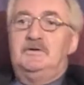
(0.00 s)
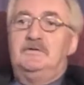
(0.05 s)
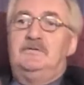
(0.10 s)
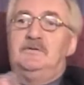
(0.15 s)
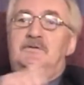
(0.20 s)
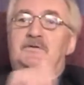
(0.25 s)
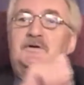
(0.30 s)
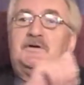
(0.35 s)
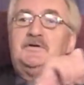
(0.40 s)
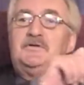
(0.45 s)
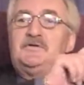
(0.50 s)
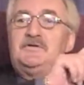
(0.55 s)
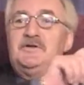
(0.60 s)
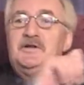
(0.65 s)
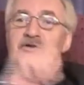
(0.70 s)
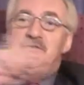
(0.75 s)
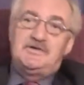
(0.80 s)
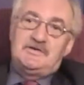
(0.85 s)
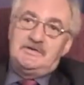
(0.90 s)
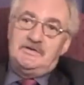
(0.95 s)
do if you try and
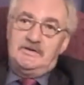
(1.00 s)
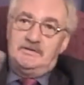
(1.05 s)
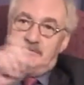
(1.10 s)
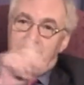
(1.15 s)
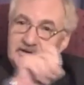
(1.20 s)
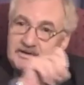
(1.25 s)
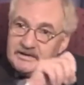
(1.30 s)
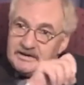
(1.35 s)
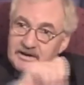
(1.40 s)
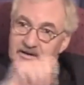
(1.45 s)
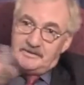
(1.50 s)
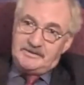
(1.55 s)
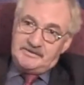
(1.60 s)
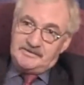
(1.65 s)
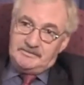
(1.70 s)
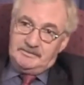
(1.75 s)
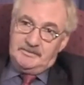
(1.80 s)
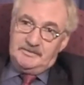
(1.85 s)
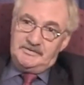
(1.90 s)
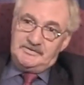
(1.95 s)
instantly read it out
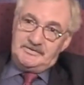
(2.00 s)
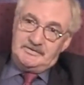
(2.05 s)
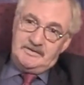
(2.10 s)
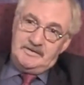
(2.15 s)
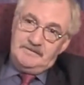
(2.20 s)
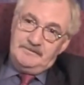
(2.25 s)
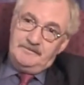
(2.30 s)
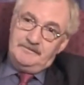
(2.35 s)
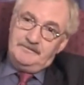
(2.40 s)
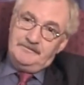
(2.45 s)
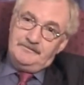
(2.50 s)
as a pulse train.